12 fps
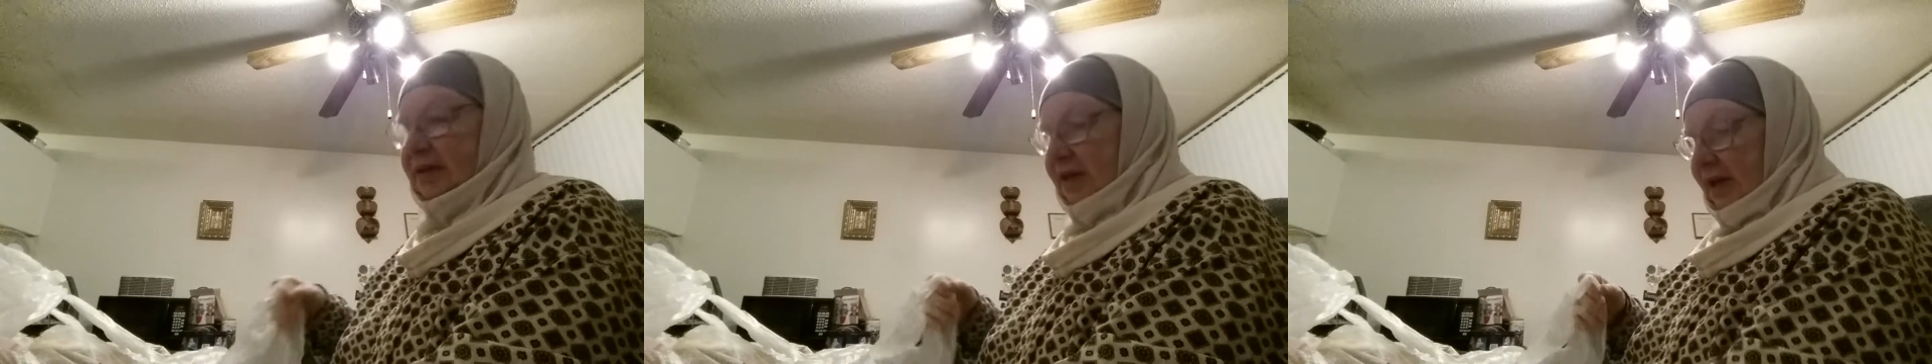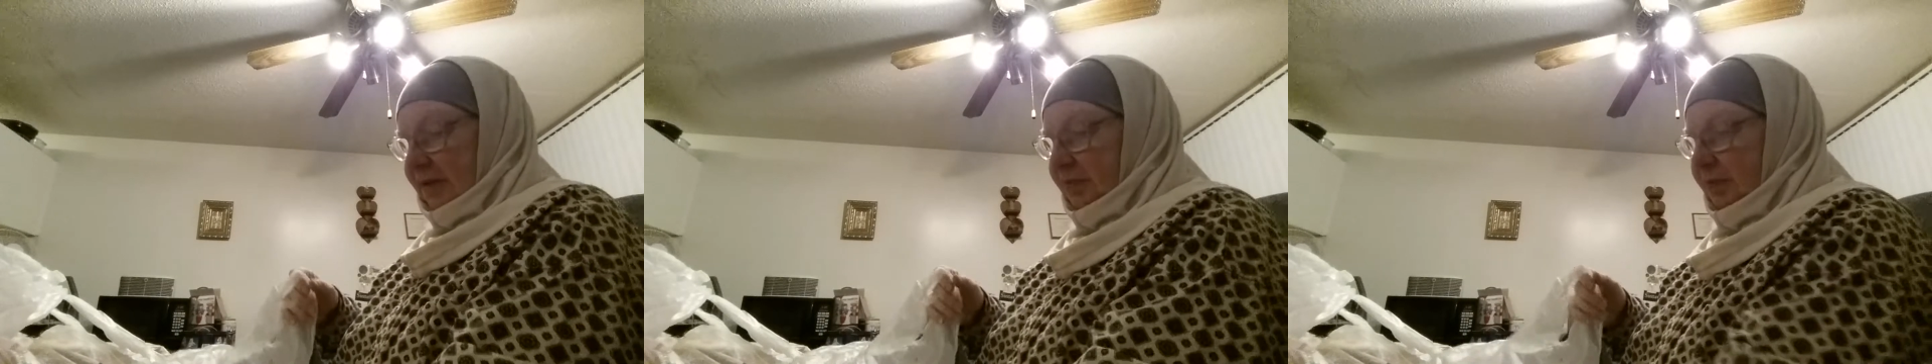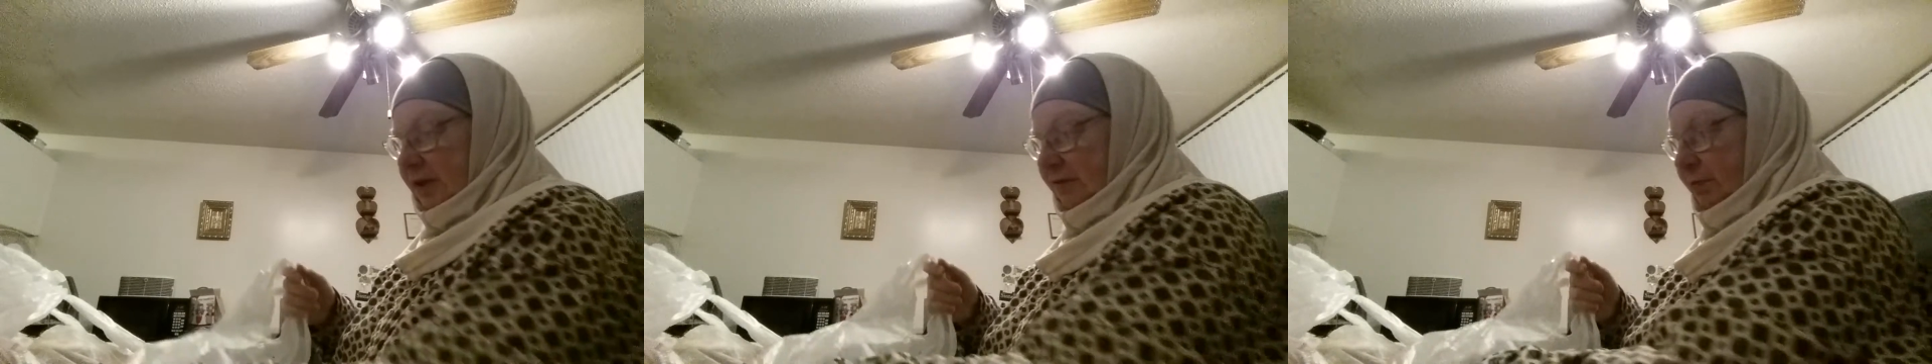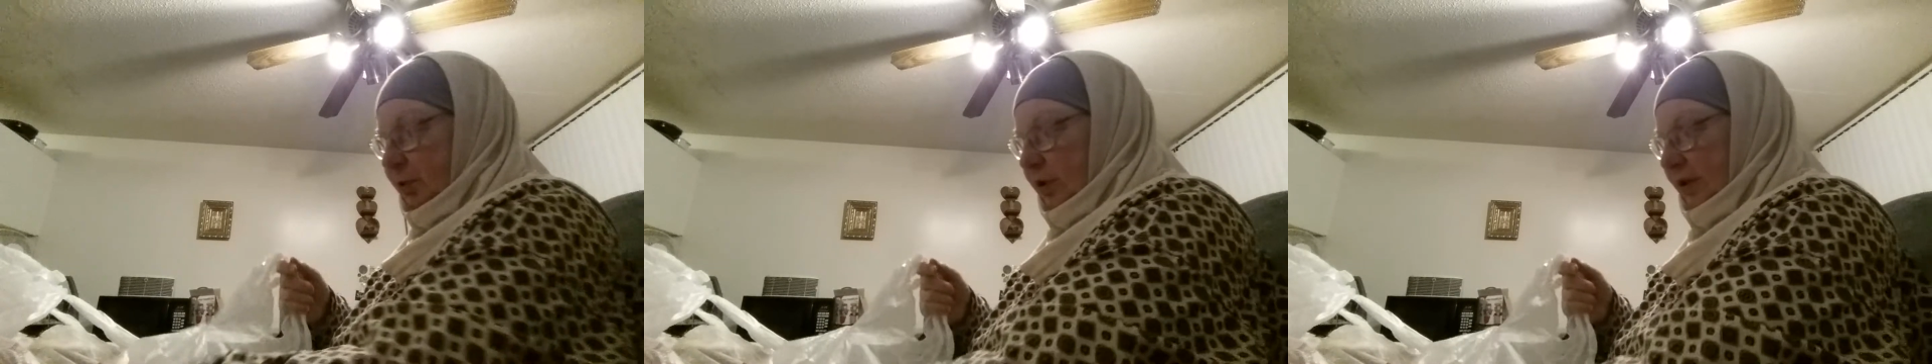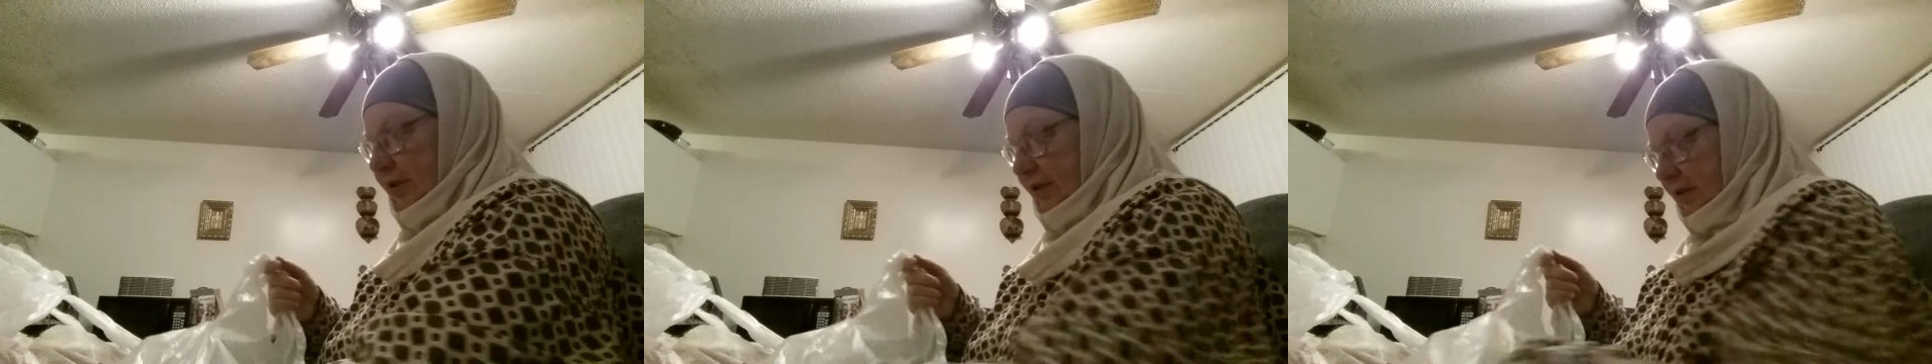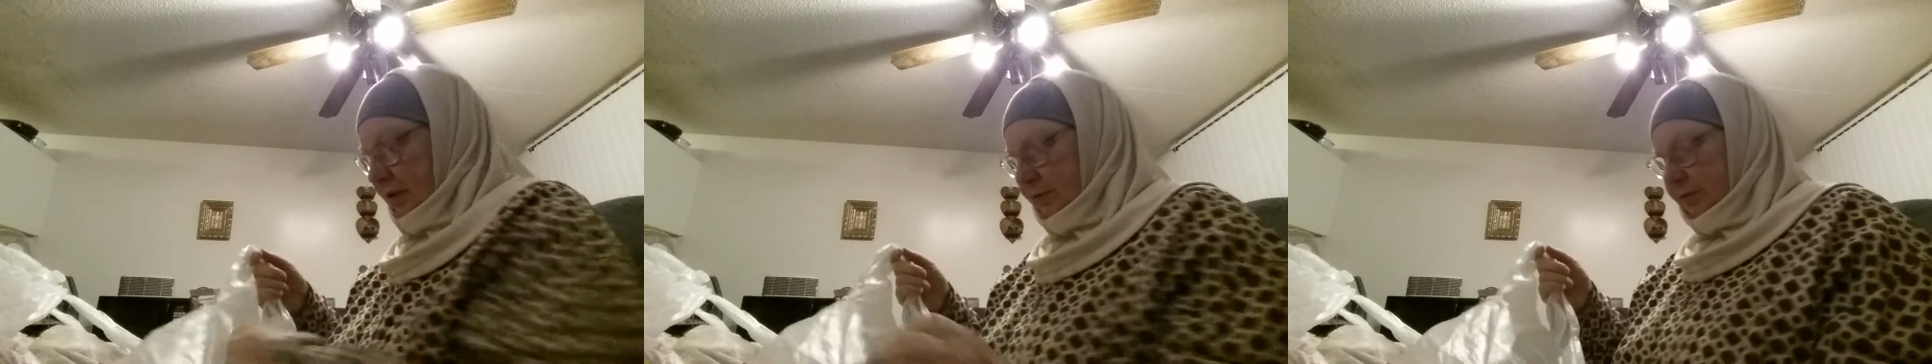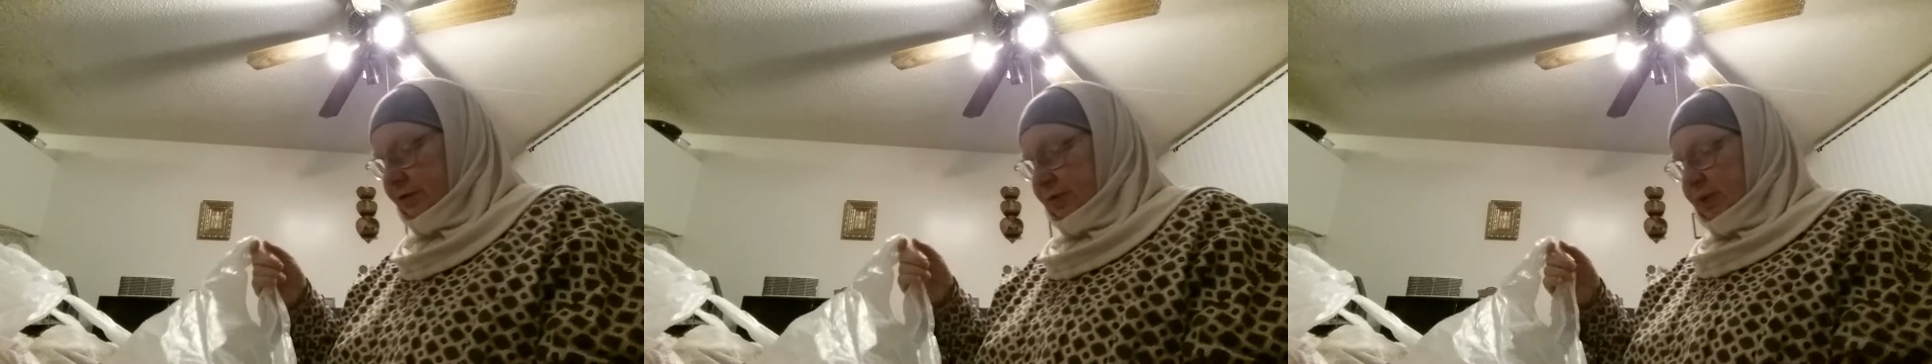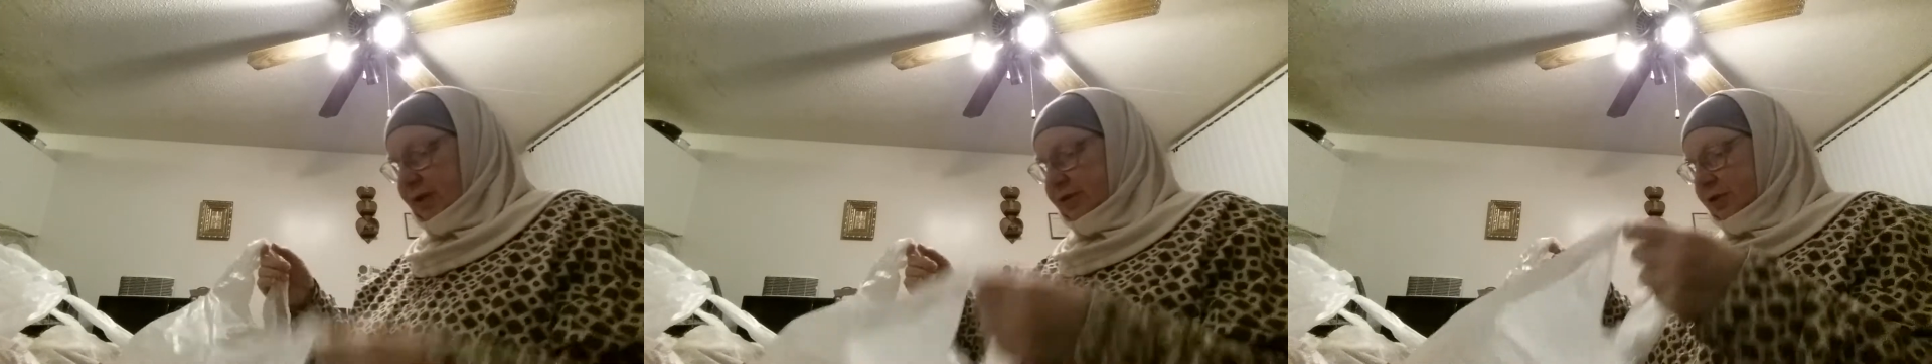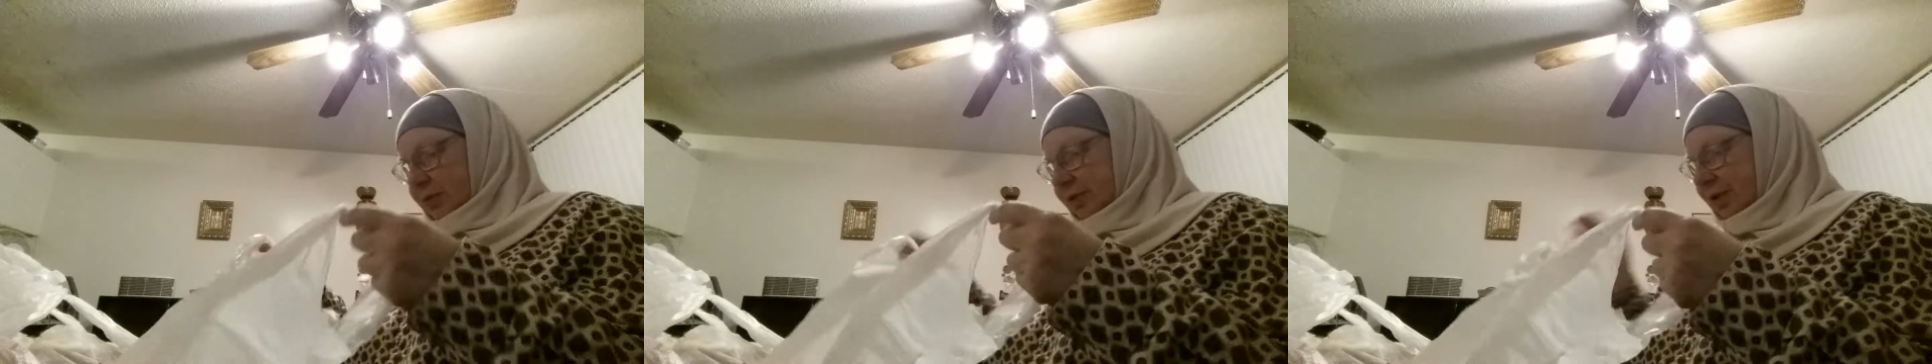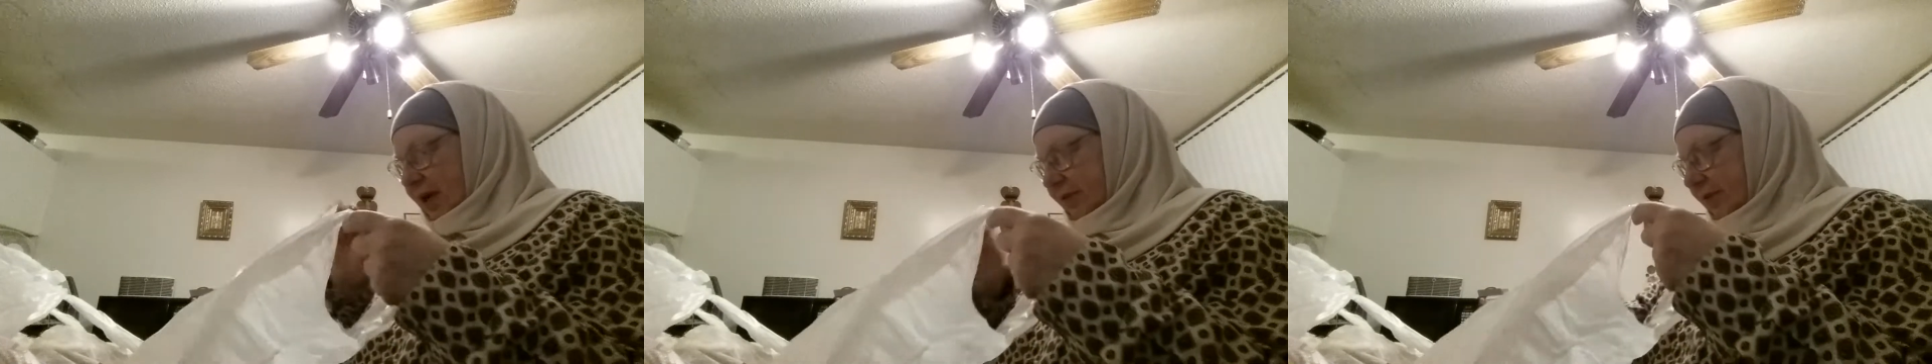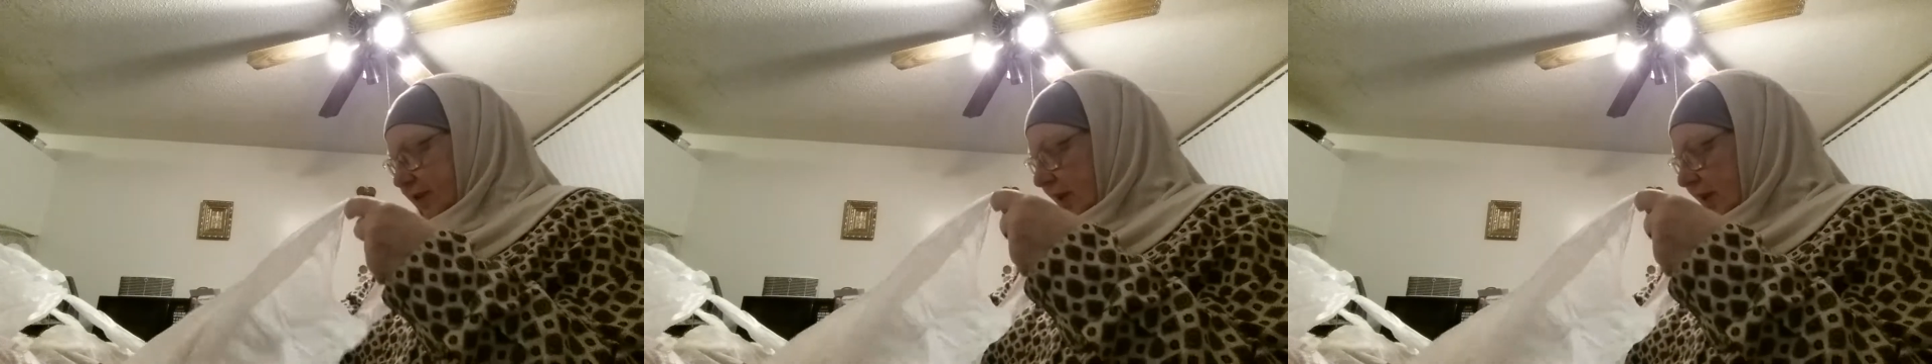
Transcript: that beef bouillon cubes from my German ration